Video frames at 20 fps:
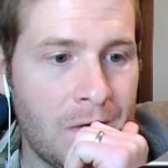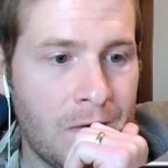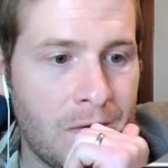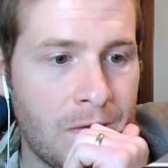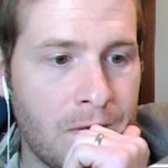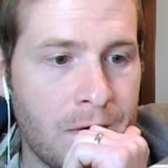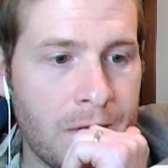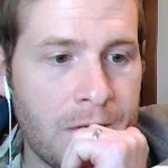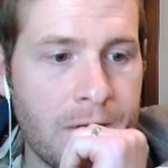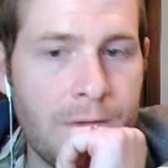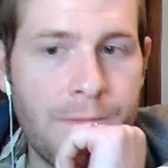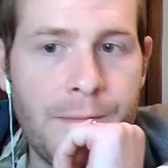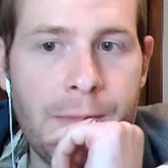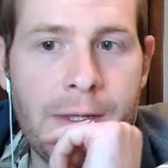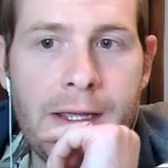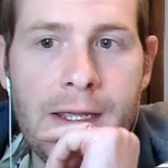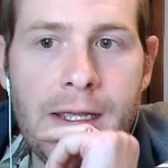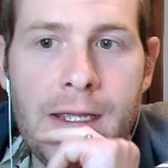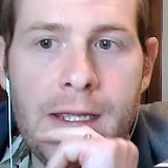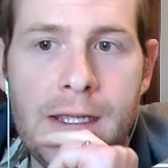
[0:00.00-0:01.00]
We're going to
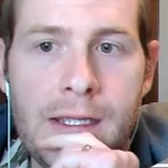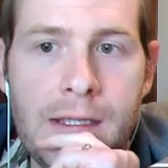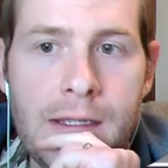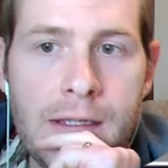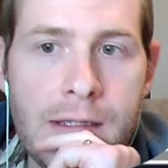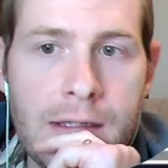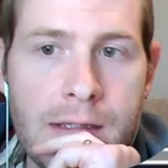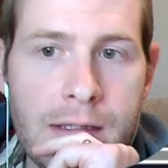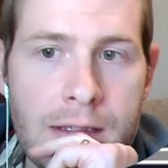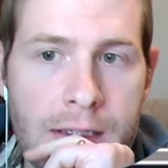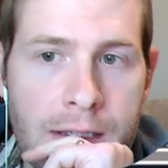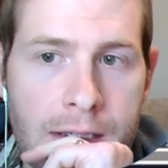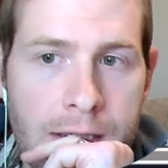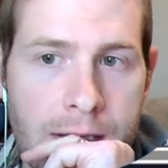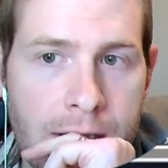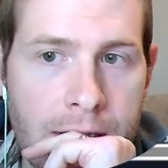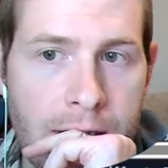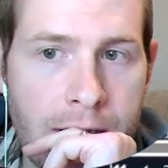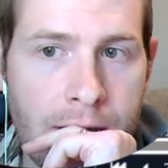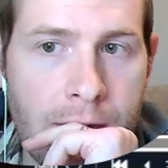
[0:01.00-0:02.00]
pay
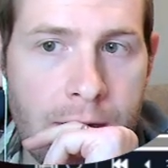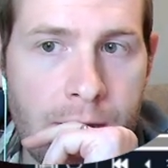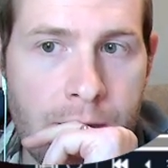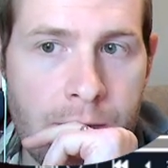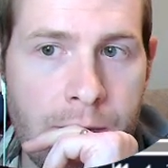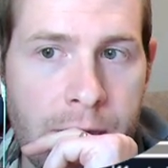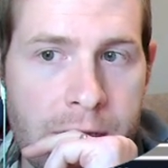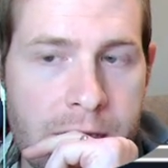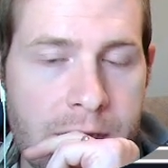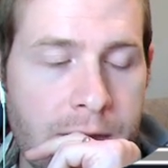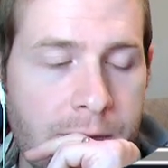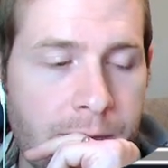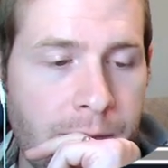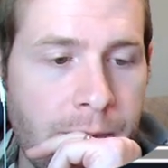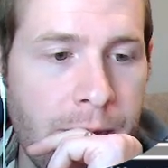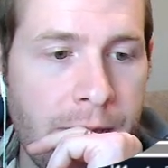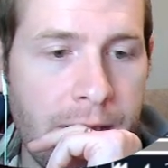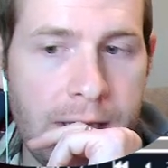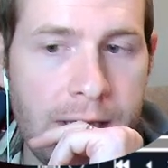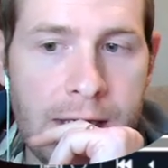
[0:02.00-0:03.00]
Vigilant
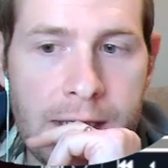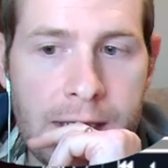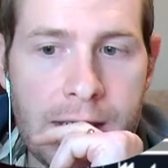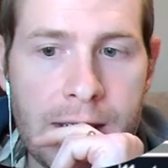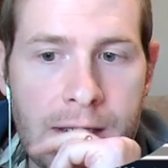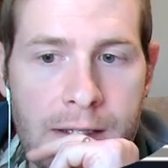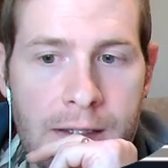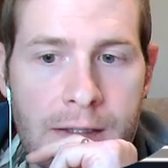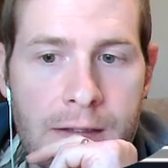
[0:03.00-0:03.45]
Pig.